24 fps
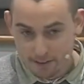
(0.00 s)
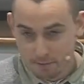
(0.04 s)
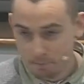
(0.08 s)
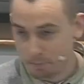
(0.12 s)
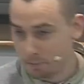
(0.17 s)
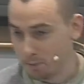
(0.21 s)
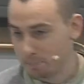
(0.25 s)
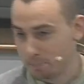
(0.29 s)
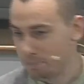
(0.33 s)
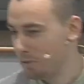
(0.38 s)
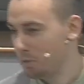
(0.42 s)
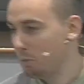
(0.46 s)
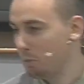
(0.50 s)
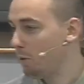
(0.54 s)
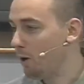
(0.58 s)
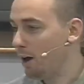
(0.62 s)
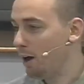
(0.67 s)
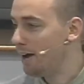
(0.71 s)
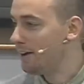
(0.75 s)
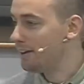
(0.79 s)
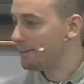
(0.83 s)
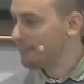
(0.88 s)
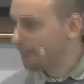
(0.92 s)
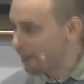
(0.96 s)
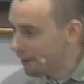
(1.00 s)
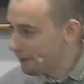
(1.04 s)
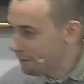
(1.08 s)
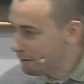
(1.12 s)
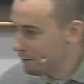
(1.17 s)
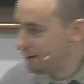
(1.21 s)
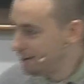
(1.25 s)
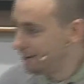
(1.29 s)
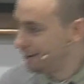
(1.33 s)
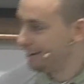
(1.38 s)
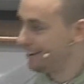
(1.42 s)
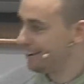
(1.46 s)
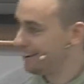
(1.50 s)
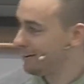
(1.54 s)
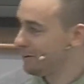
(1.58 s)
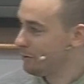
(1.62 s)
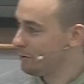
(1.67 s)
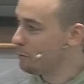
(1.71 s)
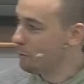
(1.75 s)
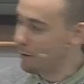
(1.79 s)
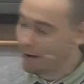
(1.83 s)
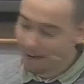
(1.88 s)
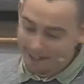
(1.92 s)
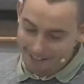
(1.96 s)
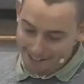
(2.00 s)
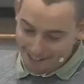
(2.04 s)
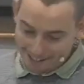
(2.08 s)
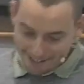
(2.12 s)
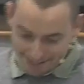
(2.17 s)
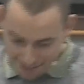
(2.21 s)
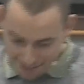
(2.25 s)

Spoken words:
But why, though? Why is he